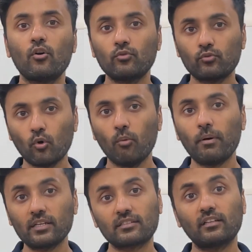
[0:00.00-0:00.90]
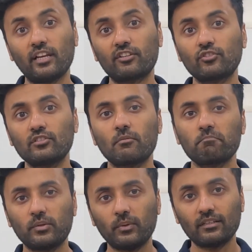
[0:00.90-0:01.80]
robust connections
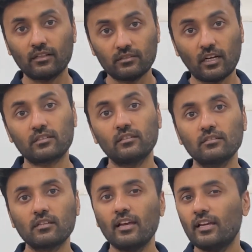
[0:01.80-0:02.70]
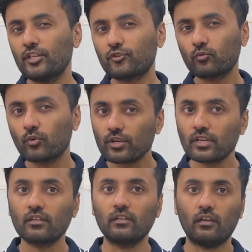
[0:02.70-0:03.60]
between conductors is
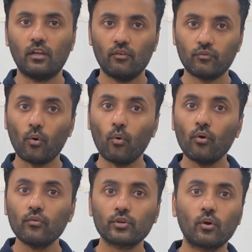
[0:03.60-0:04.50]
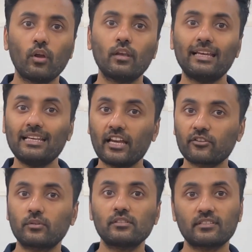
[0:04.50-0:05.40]
critical for overall
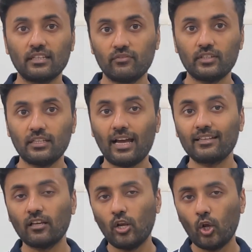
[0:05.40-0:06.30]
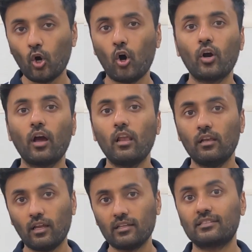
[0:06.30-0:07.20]
electrical safety and a
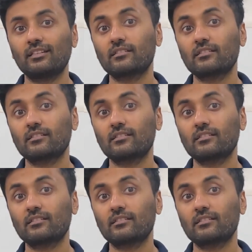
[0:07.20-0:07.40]
long-lasting